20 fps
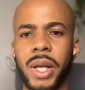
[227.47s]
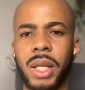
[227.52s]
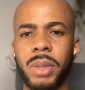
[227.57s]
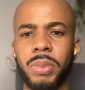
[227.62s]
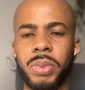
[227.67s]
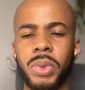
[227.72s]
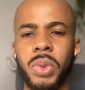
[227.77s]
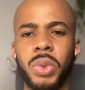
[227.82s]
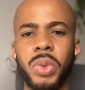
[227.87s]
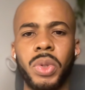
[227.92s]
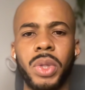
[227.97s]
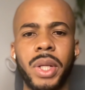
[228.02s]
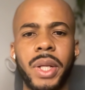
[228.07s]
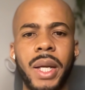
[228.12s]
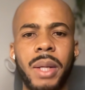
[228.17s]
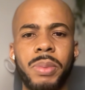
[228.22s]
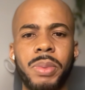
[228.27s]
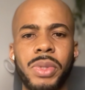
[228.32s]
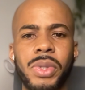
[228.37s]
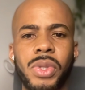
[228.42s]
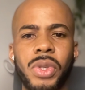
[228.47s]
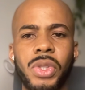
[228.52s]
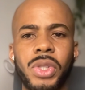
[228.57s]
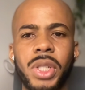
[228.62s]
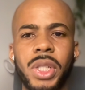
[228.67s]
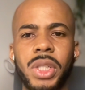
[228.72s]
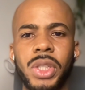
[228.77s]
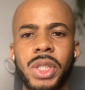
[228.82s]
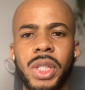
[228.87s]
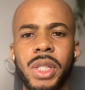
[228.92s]
help Google and help the
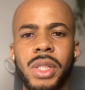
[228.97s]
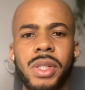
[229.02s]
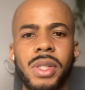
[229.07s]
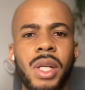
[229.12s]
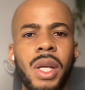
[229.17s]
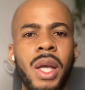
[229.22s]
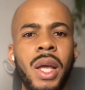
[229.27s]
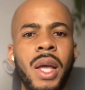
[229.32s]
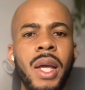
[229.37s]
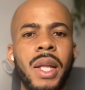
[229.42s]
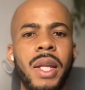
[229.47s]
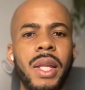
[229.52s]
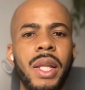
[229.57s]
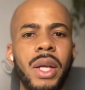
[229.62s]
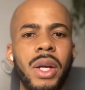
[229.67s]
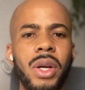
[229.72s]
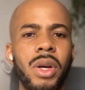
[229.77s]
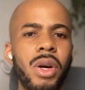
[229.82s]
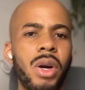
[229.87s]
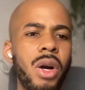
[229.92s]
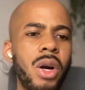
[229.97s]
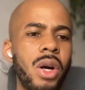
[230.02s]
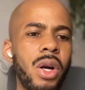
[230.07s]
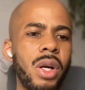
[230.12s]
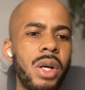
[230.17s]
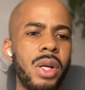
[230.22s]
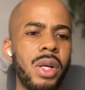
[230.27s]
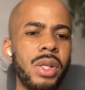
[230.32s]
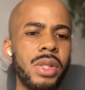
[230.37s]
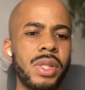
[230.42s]
search engines. There
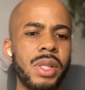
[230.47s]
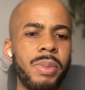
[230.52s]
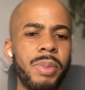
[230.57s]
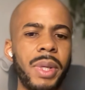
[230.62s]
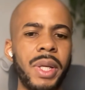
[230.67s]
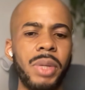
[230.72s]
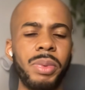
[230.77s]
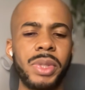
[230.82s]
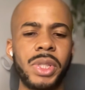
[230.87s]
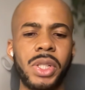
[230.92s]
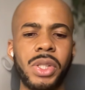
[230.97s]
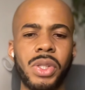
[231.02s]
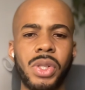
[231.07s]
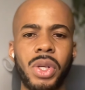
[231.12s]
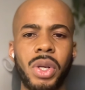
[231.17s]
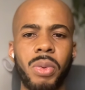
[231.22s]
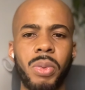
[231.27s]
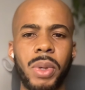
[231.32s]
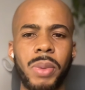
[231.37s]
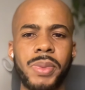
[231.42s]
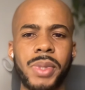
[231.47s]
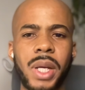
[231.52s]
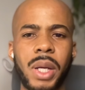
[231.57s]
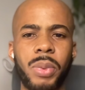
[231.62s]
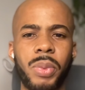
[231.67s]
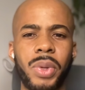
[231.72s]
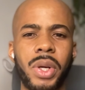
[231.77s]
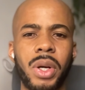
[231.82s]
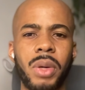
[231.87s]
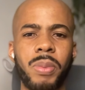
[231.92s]
are some images on your
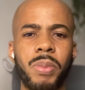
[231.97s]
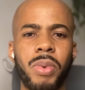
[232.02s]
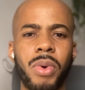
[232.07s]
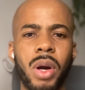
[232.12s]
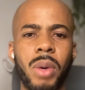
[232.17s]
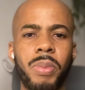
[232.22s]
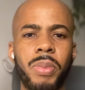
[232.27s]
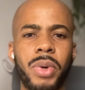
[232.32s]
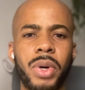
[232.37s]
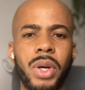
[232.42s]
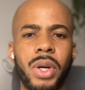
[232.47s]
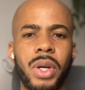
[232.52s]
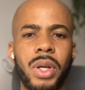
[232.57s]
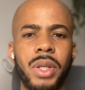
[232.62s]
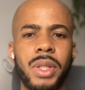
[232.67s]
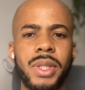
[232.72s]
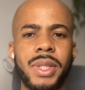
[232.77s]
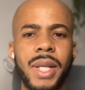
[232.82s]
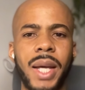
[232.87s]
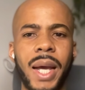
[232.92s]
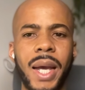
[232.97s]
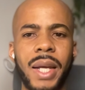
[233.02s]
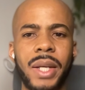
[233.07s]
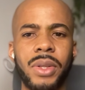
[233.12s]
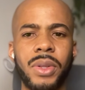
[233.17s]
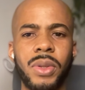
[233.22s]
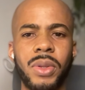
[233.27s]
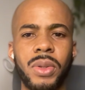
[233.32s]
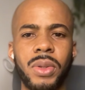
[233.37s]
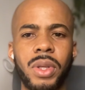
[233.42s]
website with a proper
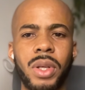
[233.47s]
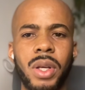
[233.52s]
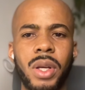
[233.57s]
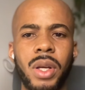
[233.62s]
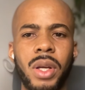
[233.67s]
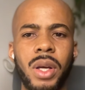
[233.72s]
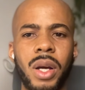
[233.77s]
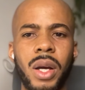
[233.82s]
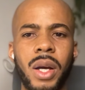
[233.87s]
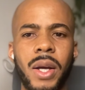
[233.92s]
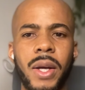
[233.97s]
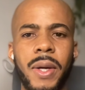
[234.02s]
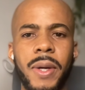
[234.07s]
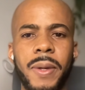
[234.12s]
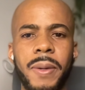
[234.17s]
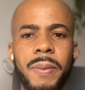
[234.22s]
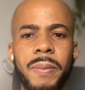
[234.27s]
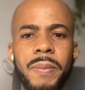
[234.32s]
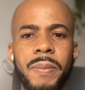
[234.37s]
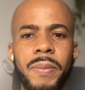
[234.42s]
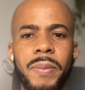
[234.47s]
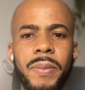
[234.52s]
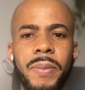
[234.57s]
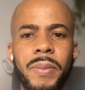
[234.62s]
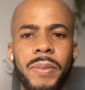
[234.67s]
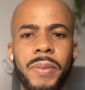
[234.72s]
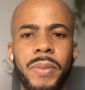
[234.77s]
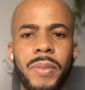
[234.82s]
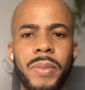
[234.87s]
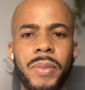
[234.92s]
title. And
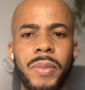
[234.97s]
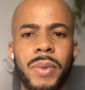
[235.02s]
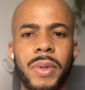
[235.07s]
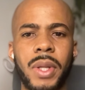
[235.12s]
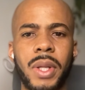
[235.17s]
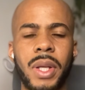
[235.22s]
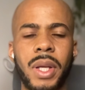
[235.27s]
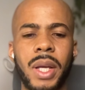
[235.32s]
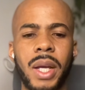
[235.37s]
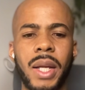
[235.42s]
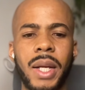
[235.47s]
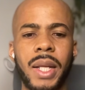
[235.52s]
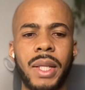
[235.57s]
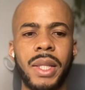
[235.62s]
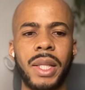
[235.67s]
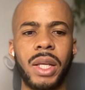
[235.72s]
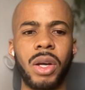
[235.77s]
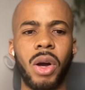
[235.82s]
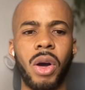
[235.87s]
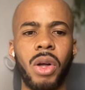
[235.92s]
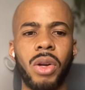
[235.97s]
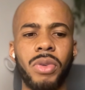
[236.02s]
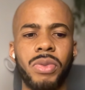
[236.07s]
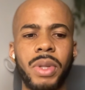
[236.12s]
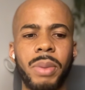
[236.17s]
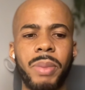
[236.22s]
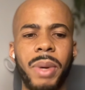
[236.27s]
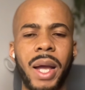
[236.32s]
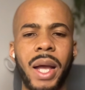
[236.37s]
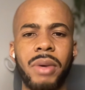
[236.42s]
I think all of
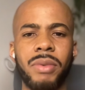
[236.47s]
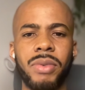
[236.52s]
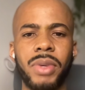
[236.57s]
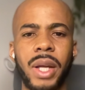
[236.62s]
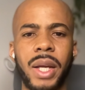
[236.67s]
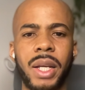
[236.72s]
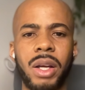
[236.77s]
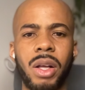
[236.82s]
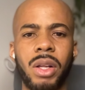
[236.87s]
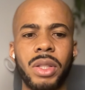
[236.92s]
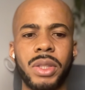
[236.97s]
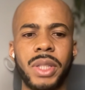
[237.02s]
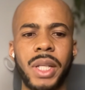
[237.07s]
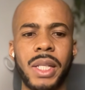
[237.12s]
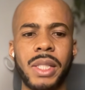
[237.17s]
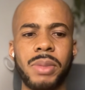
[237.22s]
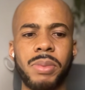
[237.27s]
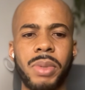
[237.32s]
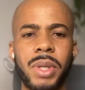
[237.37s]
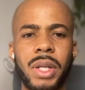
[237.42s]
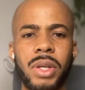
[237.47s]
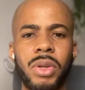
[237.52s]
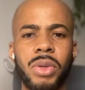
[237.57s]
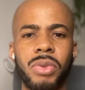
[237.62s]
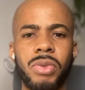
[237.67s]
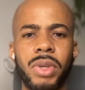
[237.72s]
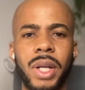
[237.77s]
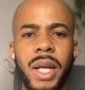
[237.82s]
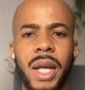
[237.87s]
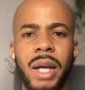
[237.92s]
them have like alt text, but they
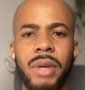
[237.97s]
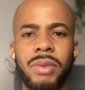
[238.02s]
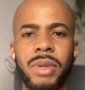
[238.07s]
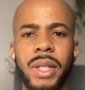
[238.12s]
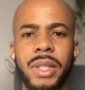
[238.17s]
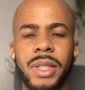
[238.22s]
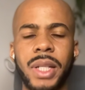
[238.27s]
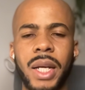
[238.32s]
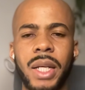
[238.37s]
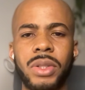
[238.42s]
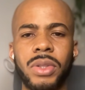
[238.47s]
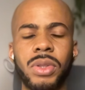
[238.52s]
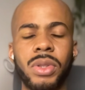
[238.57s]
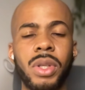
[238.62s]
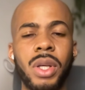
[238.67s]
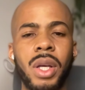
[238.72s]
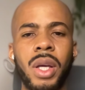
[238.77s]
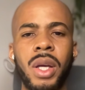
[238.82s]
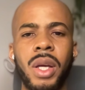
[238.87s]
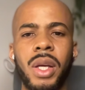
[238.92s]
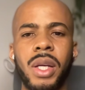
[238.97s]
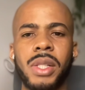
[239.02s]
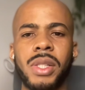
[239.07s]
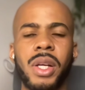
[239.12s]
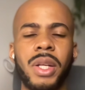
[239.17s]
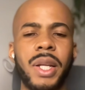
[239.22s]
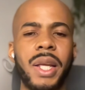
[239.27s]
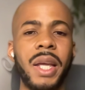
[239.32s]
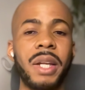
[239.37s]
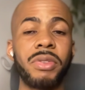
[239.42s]
don't really have like title. It's
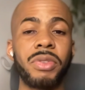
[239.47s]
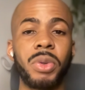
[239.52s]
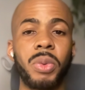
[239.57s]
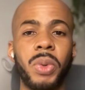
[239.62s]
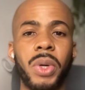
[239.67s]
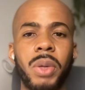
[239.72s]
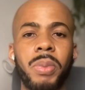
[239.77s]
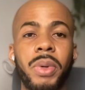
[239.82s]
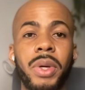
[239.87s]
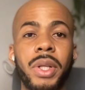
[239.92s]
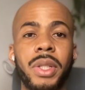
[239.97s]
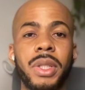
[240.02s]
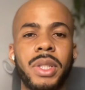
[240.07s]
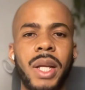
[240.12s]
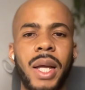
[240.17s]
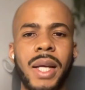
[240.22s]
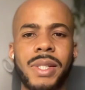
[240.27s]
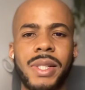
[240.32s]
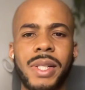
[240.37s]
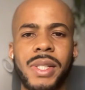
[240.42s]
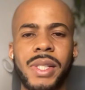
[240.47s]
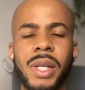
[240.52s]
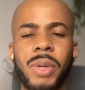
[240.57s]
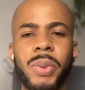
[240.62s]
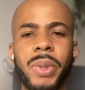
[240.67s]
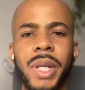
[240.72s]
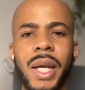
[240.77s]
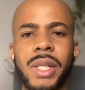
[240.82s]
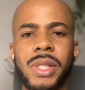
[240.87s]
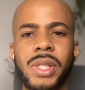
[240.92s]
not the end of the world, but as I say
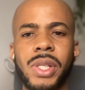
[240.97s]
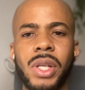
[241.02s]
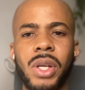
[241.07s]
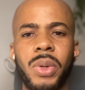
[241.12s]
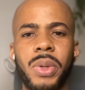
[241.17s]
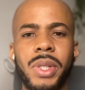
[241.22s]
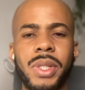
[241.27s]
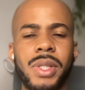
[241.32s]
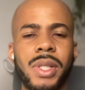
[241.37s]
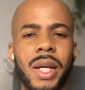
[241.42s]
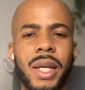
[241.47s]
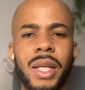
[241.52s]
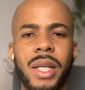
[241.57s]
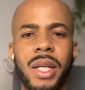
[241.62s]
with SEO, it's